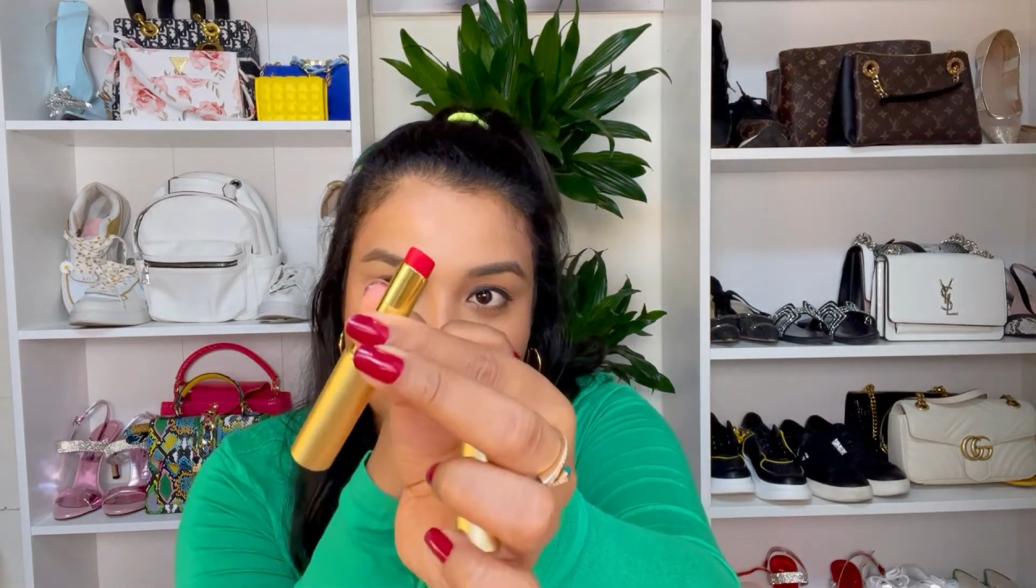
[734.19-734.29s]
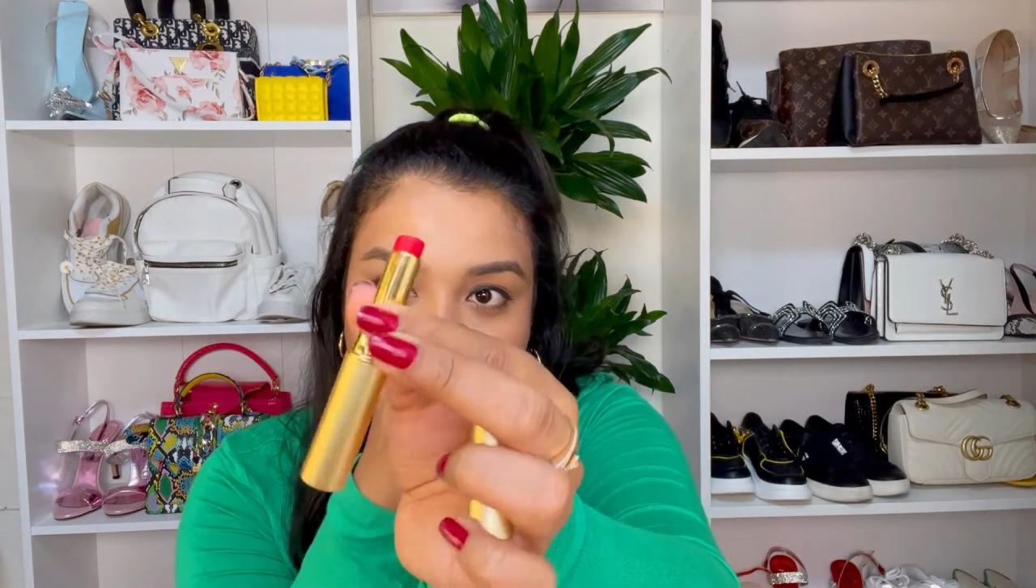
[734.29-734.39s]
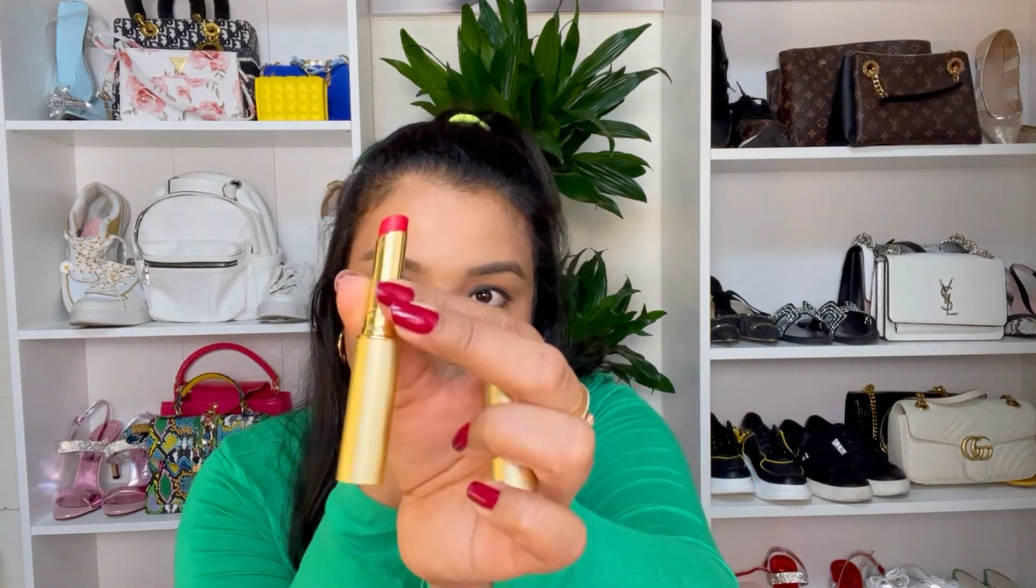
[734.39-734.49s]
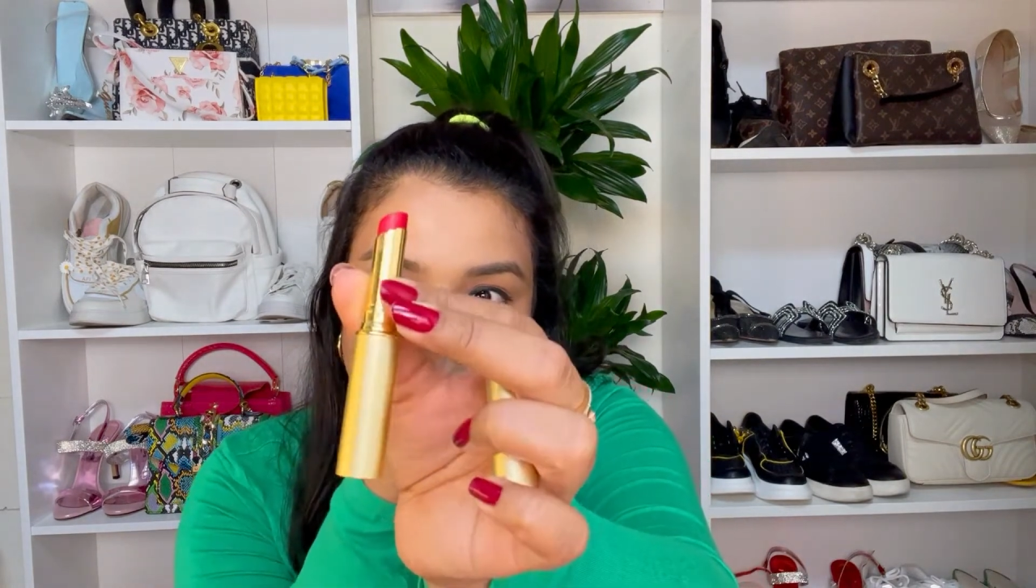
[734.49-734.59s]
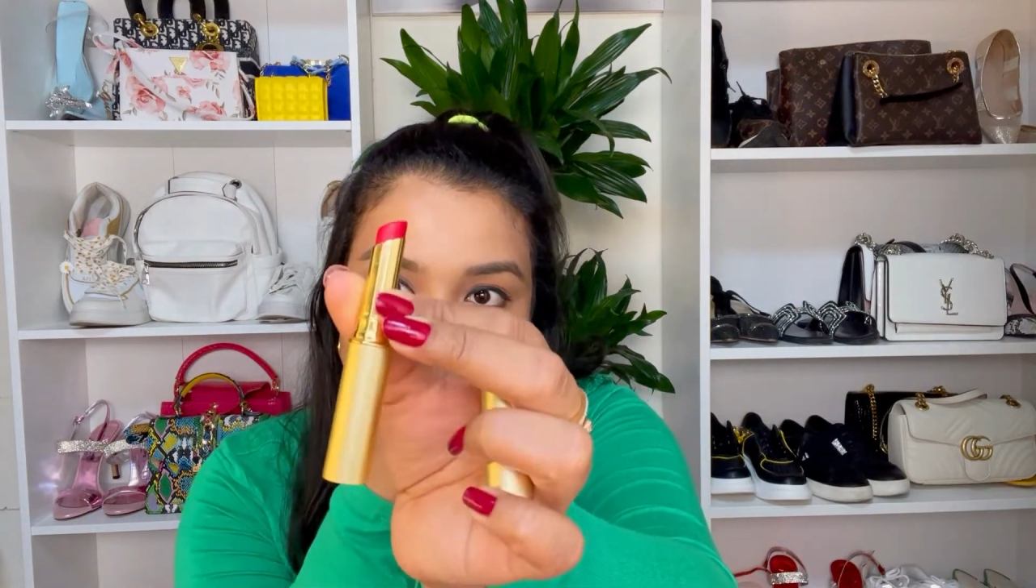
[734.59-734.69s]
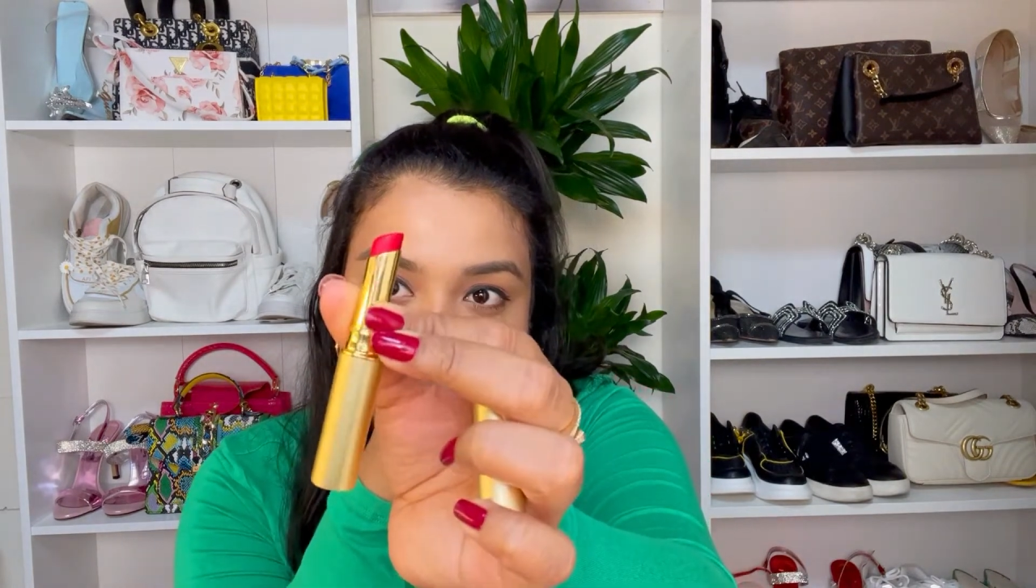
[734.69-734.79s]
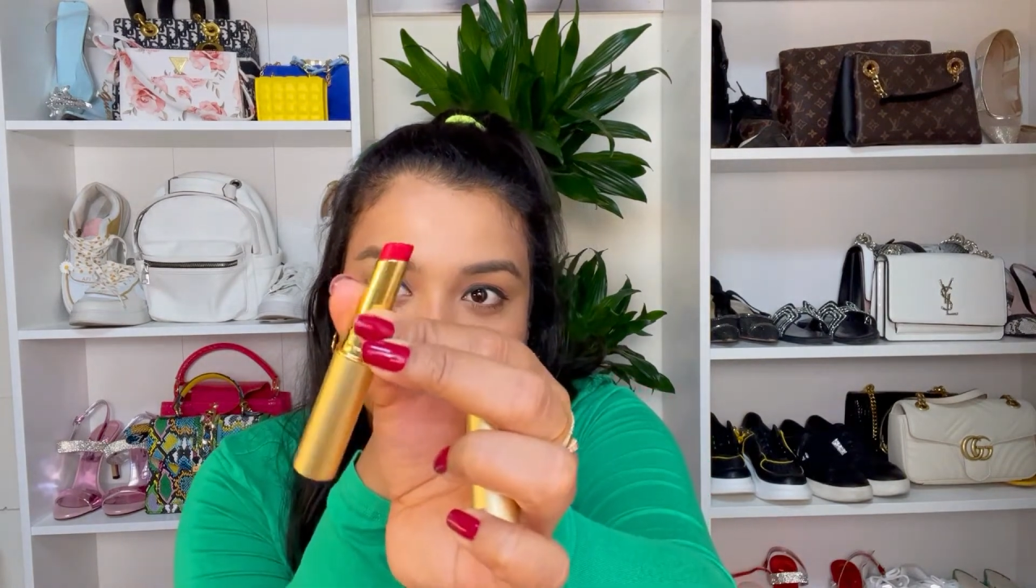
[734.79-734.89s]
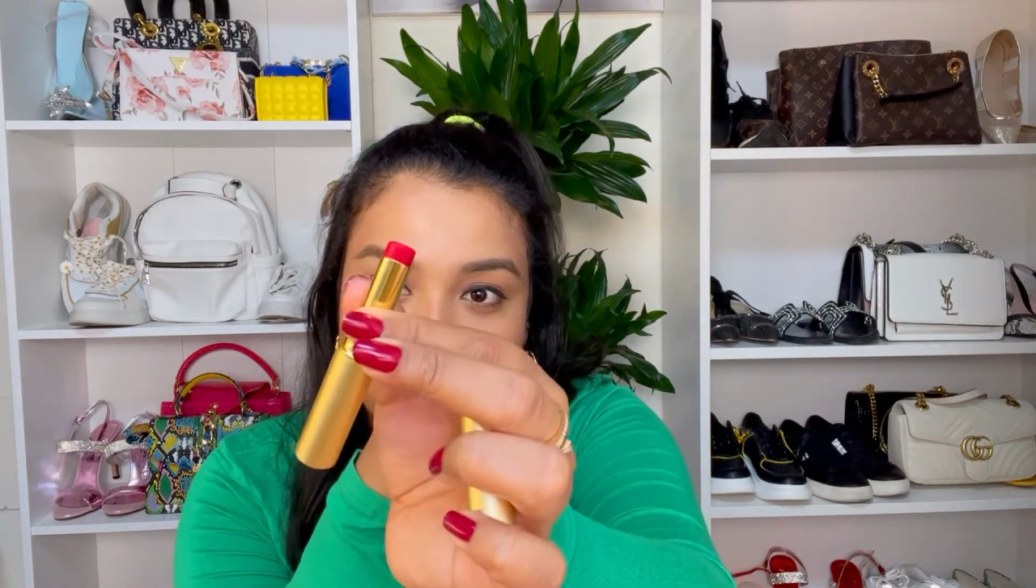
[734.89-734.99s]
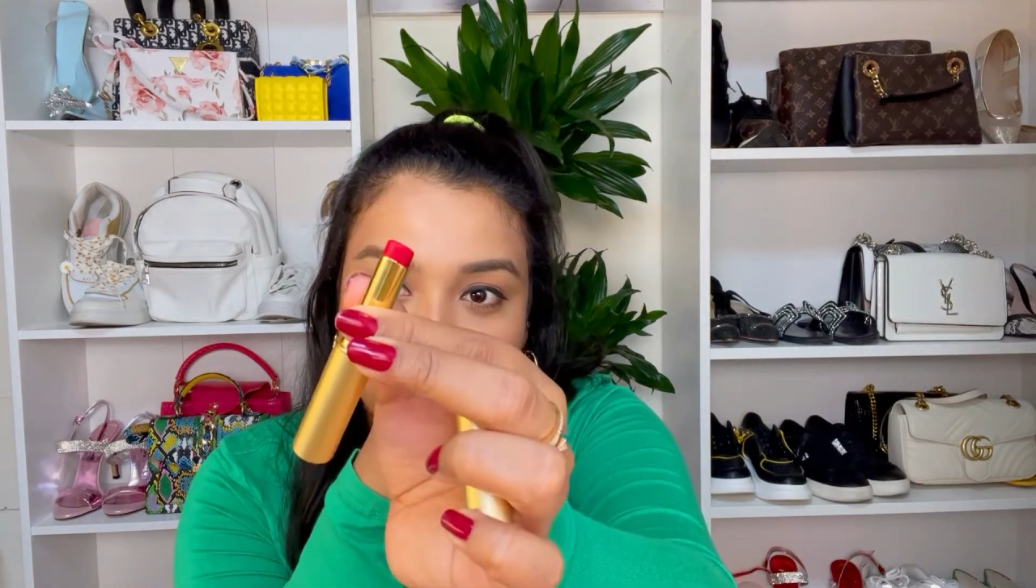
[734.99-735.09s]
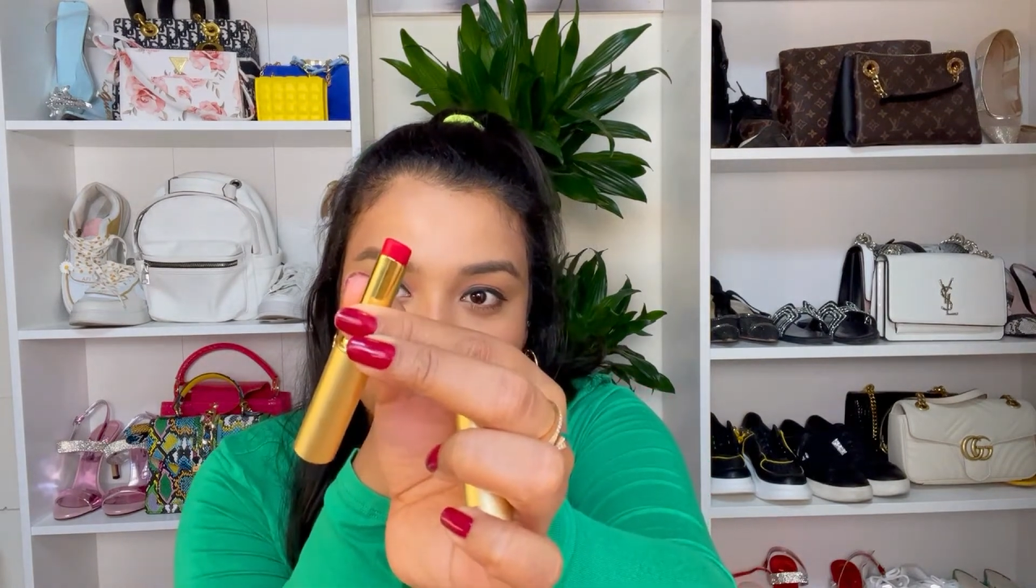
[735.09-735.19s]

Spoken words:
looks like